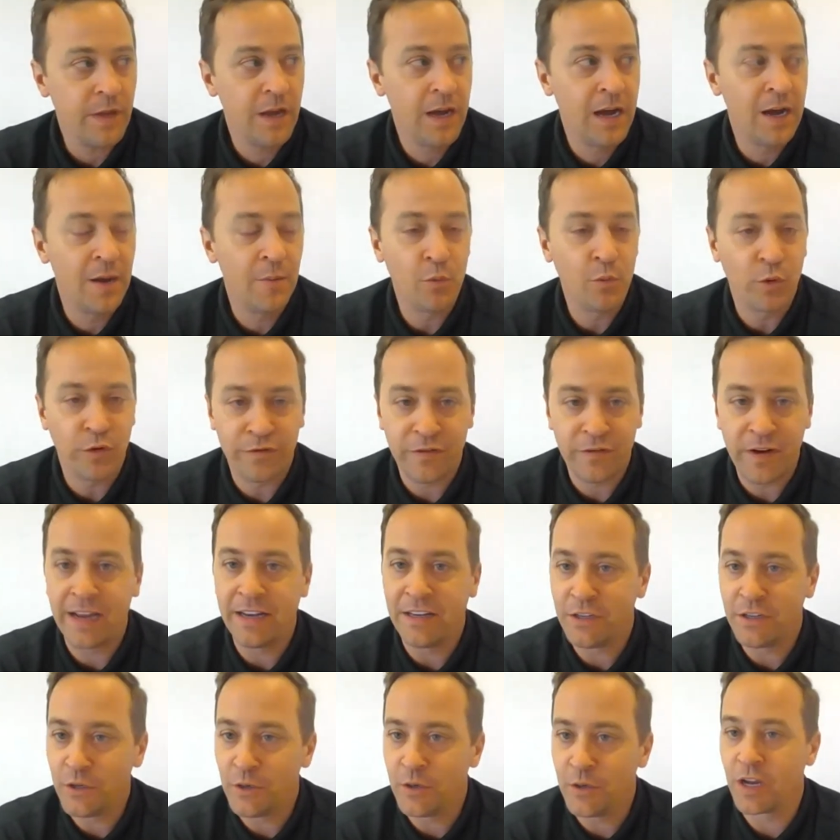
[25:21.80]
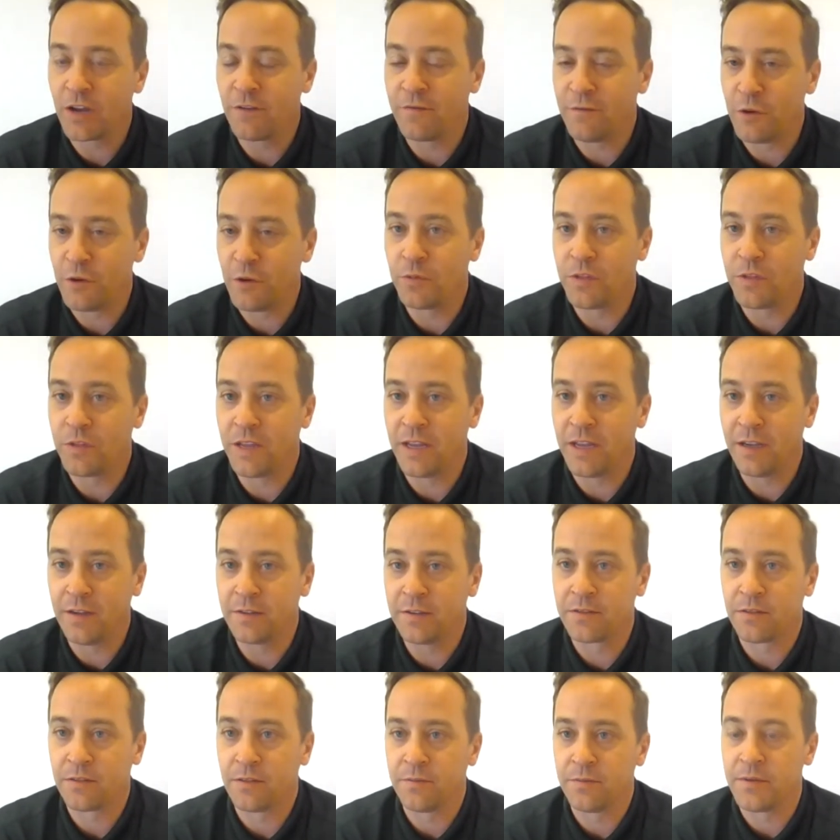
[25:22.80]
We're fine tuning a few
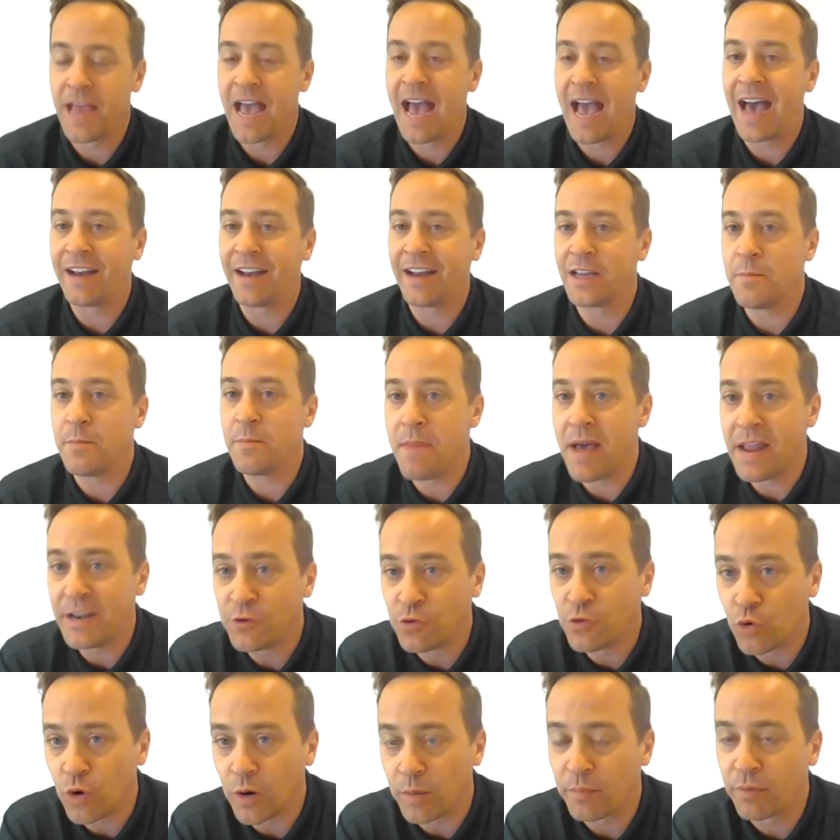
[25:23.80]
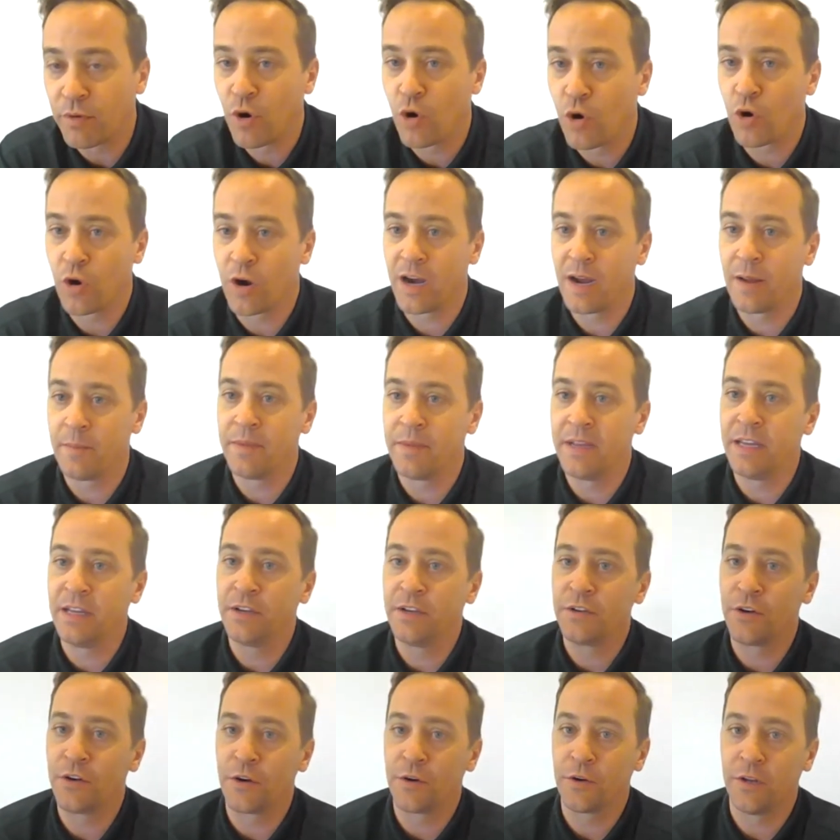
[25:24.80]
things, adding a mentor program
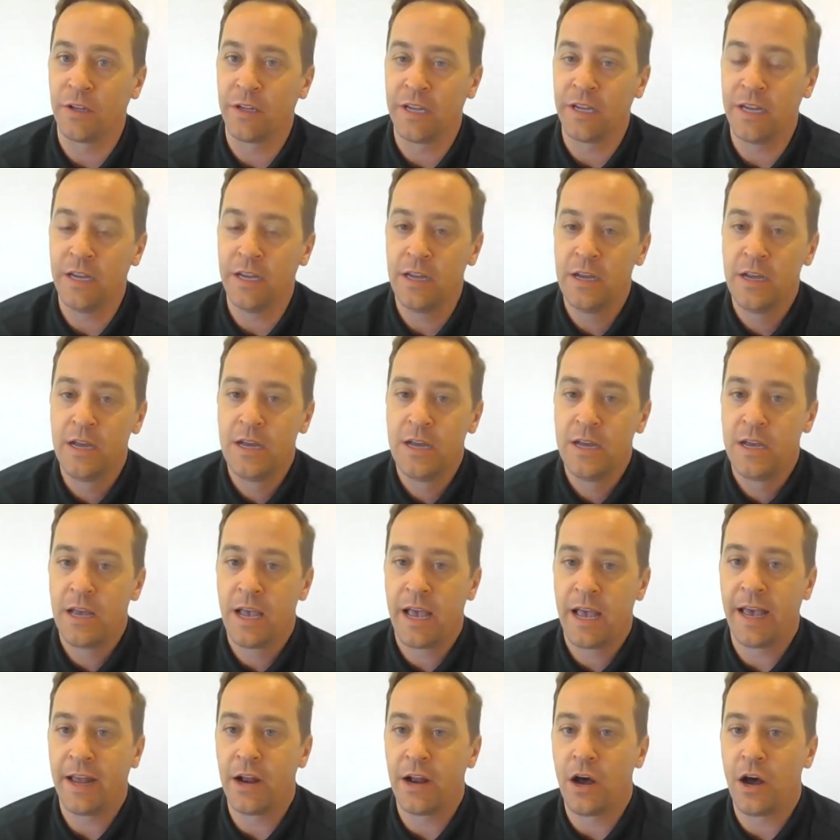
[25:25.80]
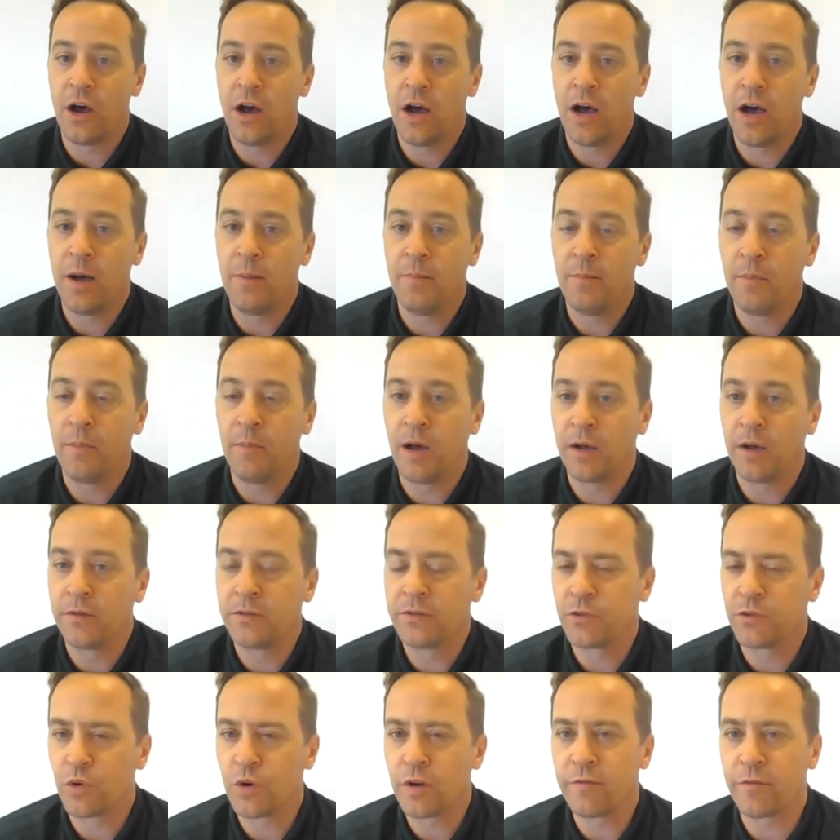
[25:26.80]
internally, and
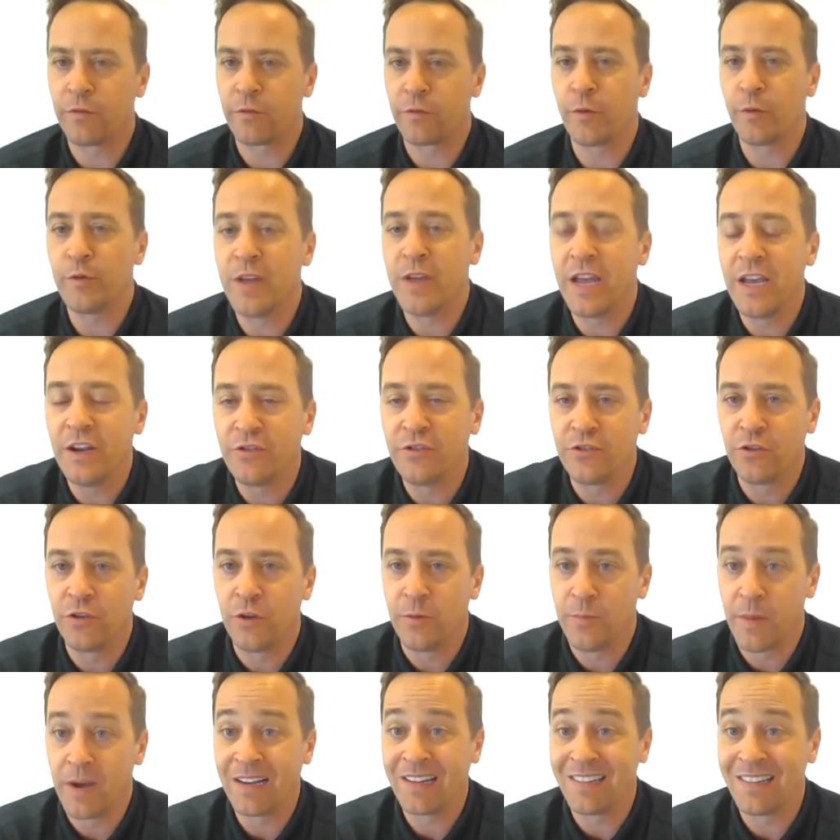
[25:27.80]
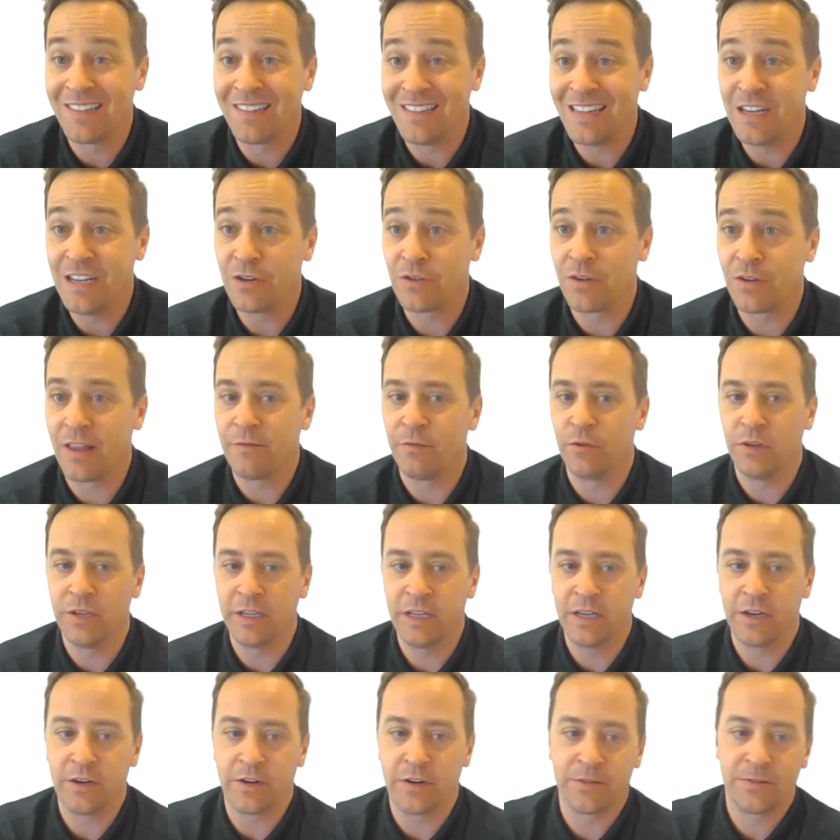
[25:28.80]
sort of a rotational amongst senior level
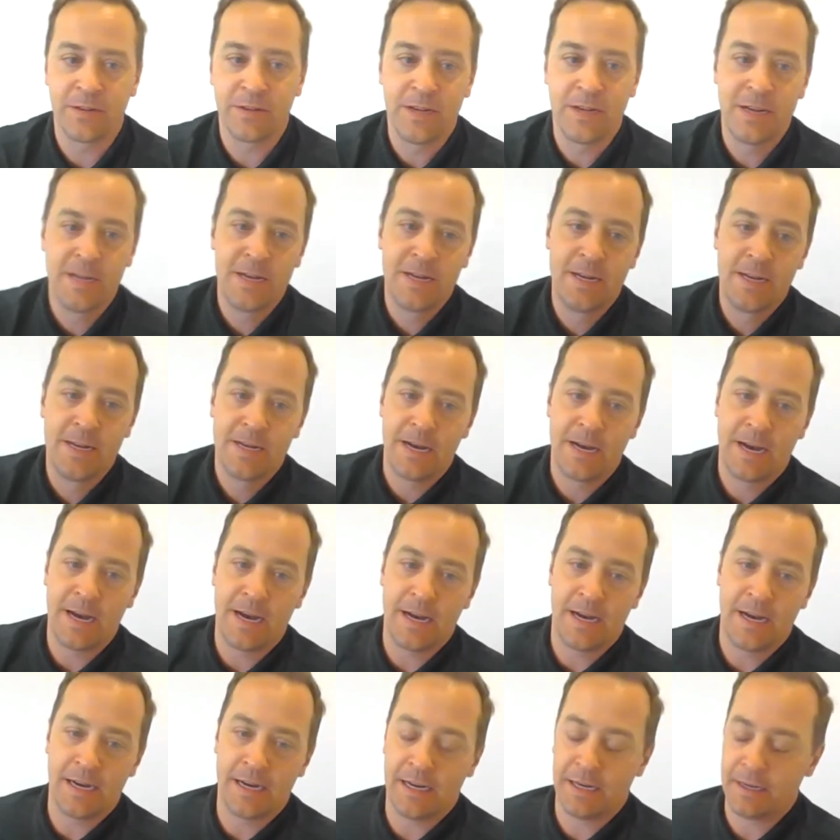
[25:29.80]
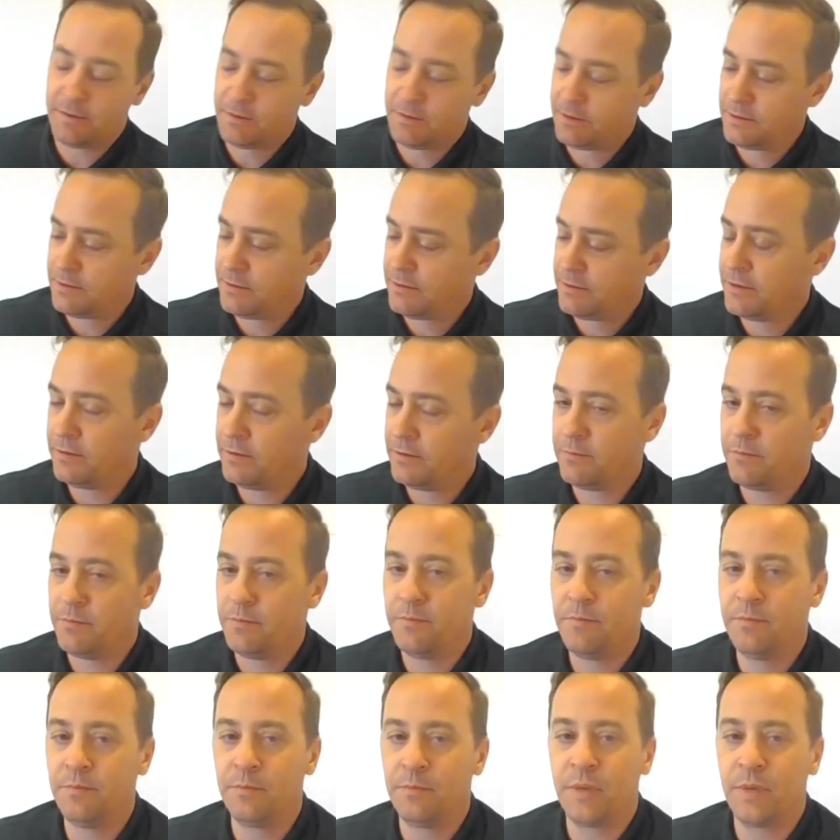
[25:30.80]
leaders.
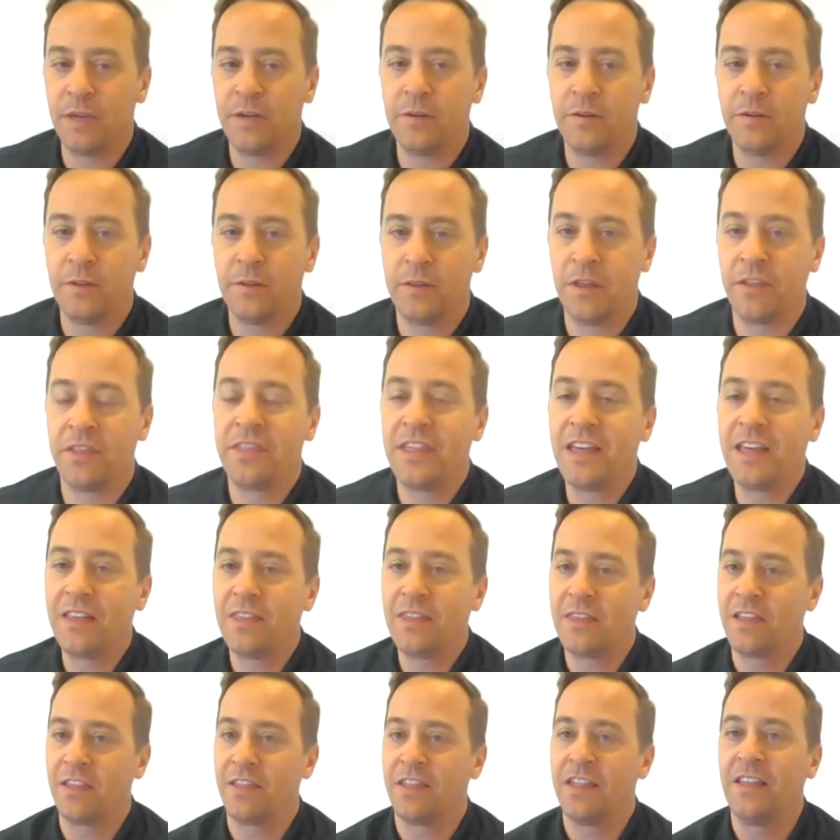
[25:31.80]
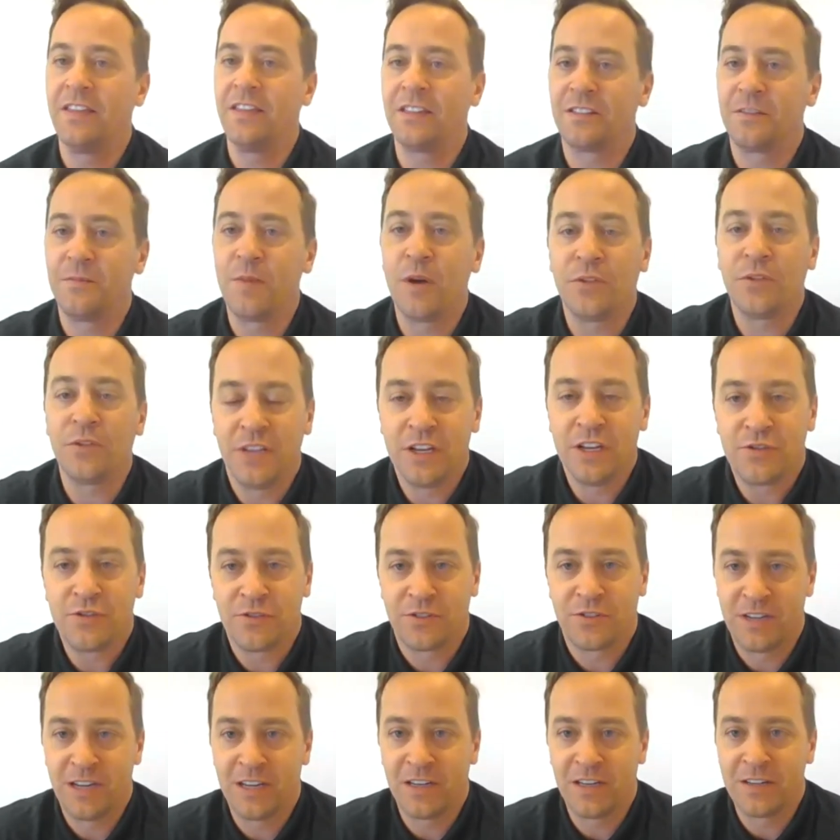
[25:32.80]
But the thing that's most
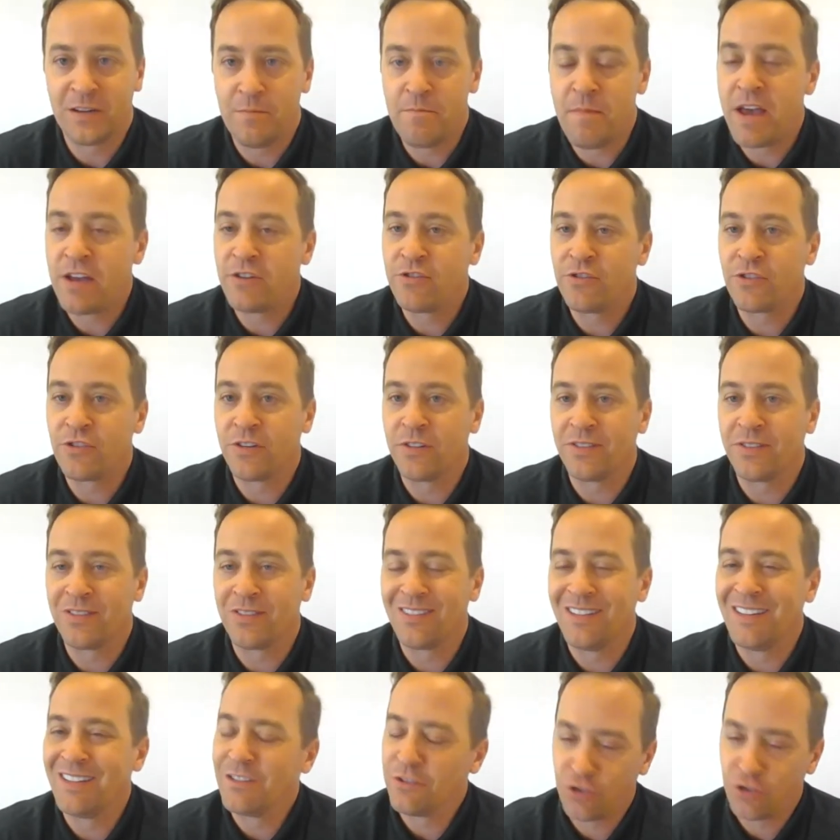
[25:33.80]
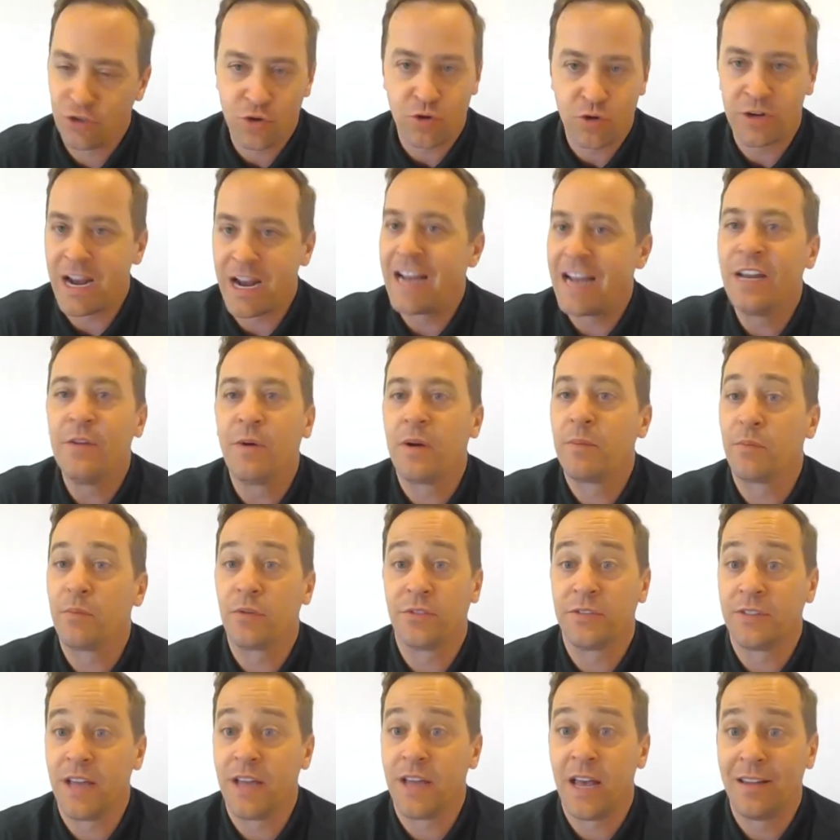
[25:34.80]
interesting to measure is sure,
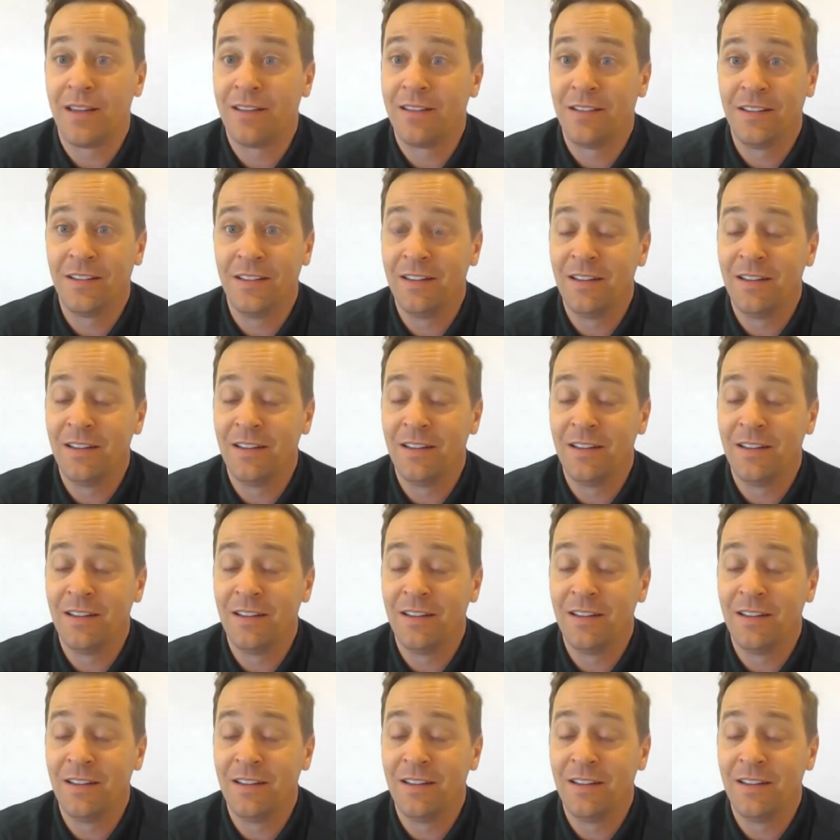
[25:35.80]
91%